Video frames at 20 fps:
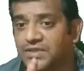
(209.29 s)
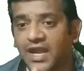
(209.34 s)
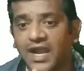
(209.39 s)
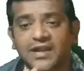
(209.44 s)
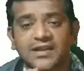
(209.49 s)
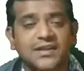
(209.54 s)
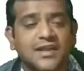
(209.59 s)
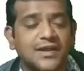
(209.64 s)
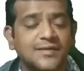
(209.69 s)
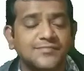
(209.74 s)

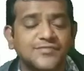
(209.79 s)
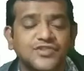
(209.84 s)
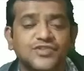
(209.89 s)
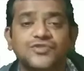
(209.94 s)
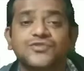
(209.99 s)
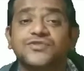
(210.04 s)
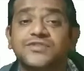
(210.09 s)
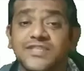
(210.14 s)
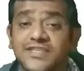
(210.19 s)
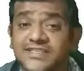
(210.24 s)
that comes
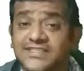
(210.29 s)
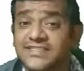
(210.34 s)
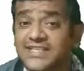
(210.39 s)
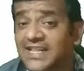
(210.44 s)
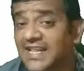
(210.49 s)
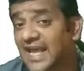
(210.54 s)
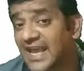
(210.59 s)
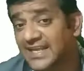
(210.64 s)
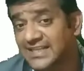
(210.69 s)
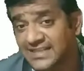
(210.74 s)
to
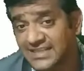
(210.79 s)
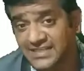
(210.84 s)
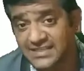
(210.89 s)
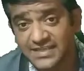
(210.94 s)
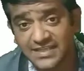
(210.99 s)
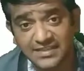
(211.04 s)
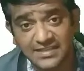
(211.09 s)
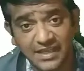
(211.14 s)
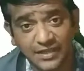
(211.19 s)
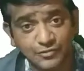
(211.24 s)

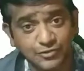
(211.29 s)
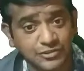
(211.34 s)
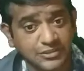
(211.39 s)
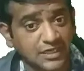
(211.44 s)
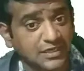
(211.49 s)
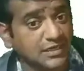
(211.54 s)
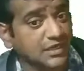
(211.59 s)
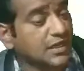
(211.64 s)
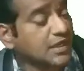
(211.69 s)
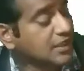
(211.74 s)

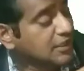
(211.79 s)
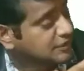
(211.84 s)
6,30,000.